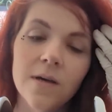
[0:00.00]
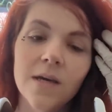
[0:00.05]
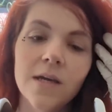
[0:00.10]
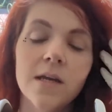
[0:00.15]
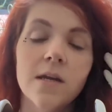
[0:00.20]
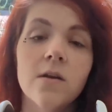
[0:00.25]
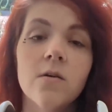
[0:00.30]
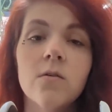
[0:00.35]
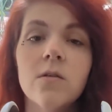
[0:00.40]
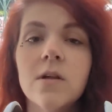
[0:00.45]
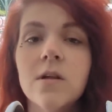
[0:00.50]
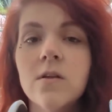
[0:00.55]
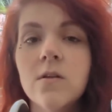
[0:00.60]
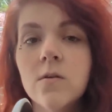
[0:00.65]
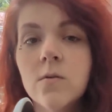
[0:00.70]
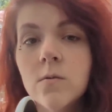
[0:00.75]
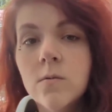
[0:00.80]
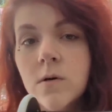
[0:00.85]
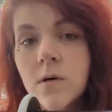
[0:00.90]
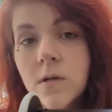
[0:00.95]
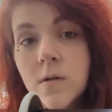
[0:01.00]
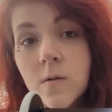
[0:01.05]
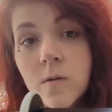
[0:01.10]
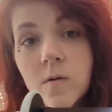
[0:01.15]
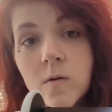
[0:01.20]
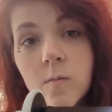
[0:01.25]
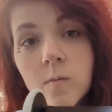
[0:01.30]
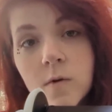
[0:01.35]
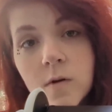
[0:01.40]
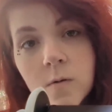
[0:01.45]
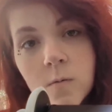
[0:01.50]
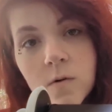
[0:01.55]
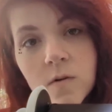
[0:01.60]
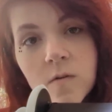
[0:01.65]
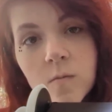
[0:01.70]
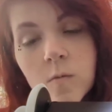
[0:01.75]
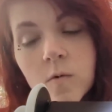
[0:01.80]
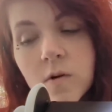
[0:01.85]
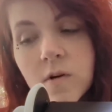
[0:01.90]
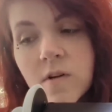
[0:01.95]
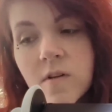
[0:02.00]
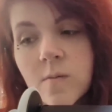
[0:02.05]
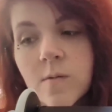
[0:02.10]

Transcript: And I know that I do a little bit of whispering,